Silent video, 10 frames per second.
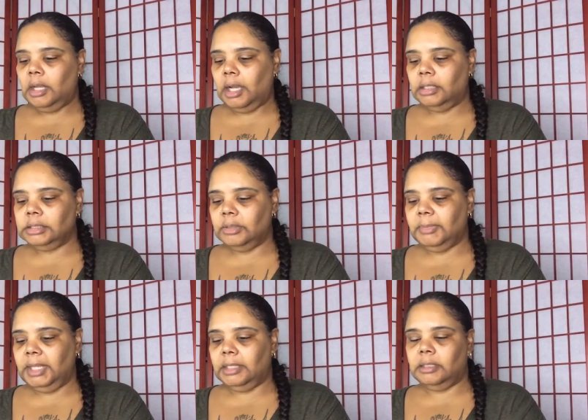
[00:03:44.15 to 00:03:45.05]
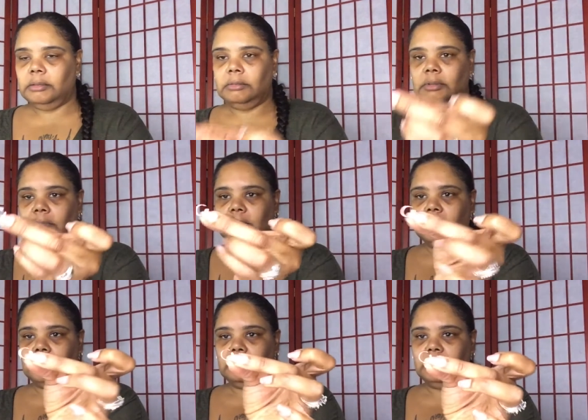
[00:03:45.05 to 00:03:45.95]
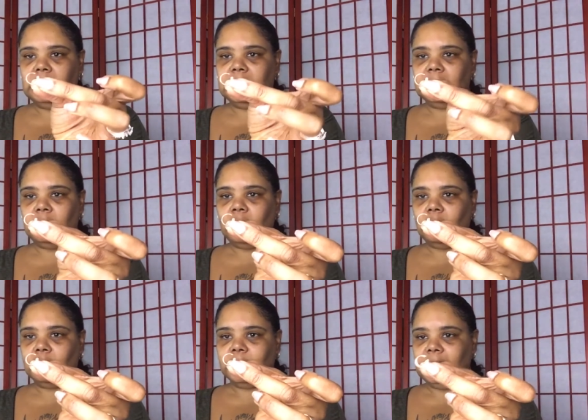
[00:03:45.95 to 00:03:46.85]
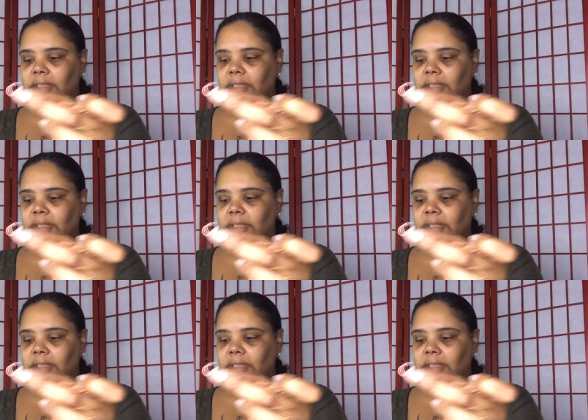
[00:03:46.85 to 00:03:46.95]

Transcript: I also make, this is a nose ring